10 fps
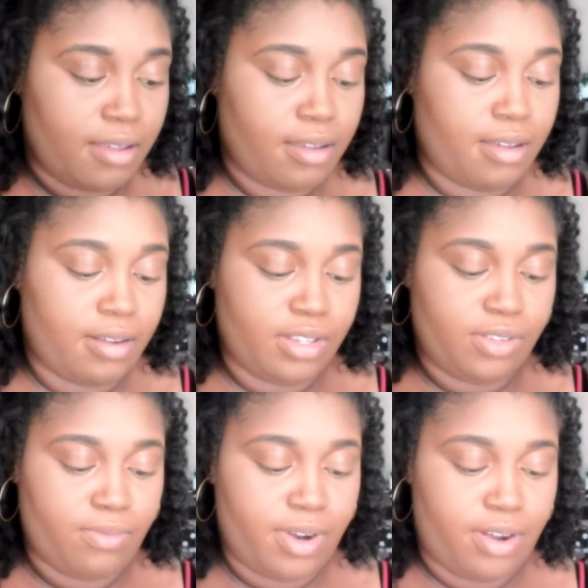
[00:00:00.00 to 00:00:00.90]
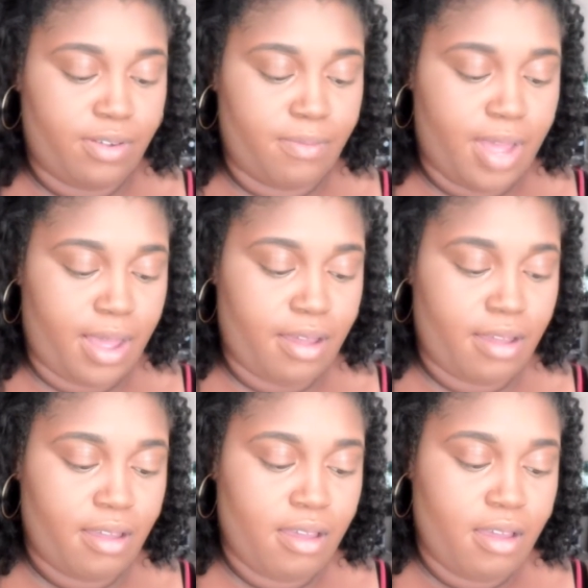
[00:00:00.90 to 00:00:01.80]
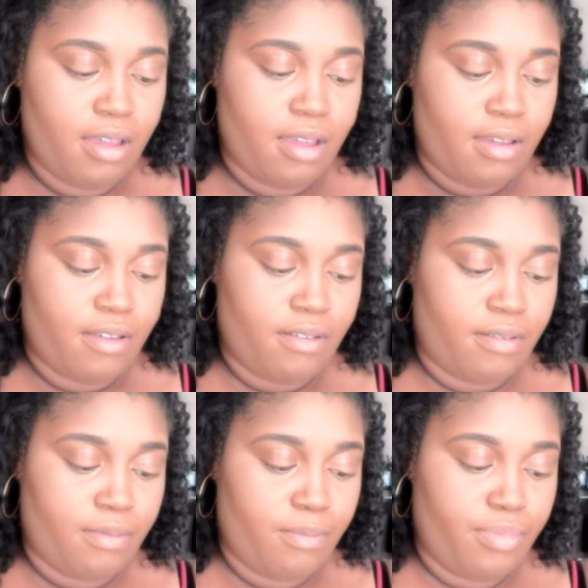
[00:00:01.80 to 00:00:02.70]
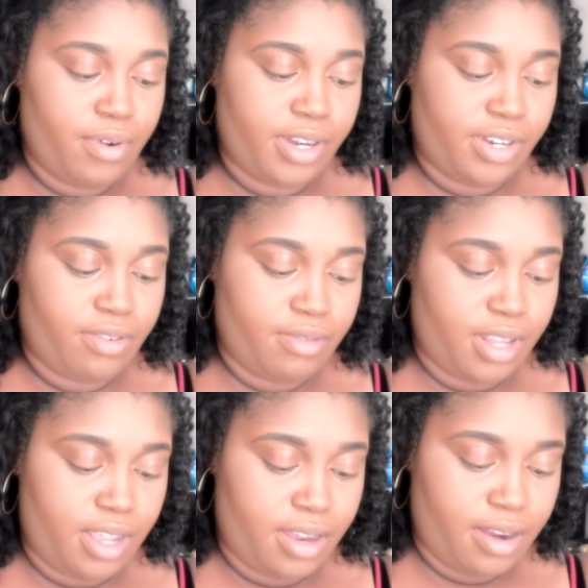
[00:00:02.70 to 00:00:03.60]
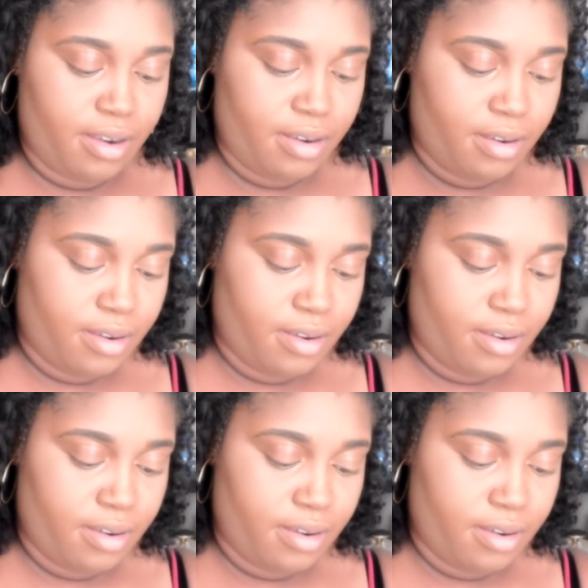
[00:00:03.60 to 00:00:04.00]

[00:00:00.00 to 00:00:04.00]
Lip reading: I'm going to swirl my brush on there.